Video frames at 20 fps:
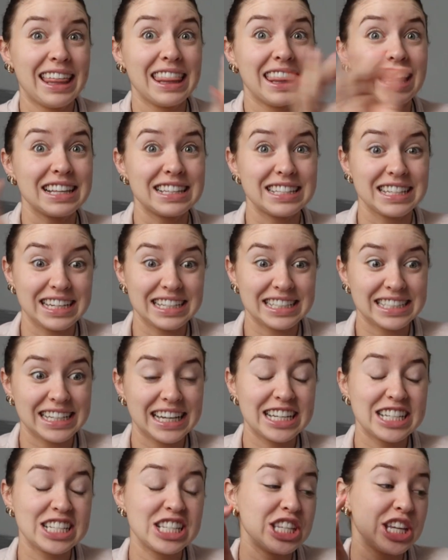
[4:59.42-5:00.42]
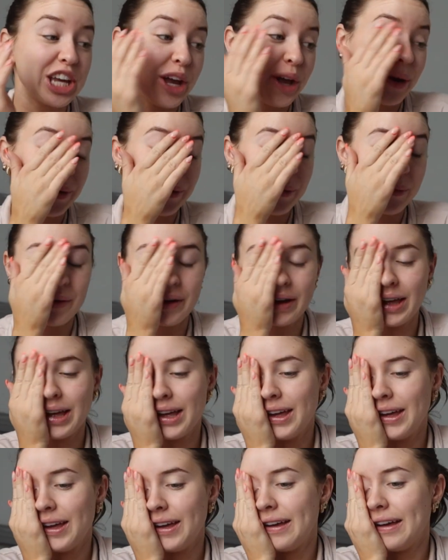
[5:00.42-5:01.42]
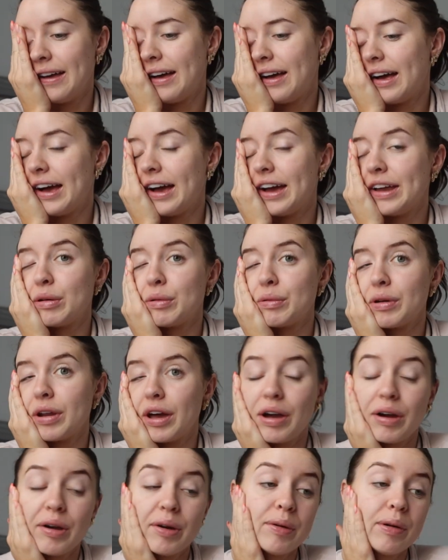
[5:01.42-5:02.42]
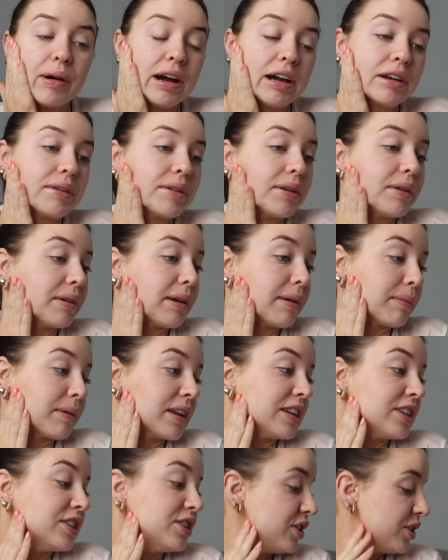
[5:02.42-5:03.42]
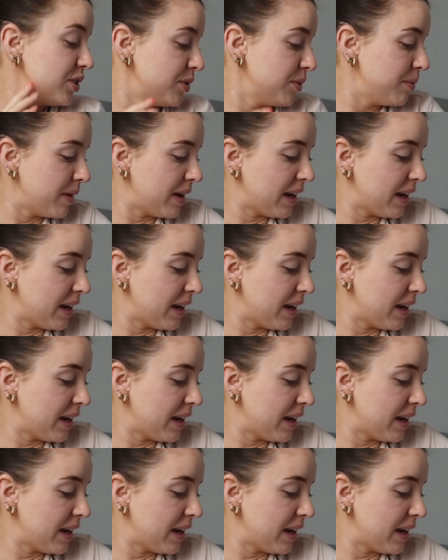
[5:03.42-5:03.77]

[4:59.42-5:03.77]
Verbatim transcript: that's it. So I don't know. I don't know what I'm gonna do,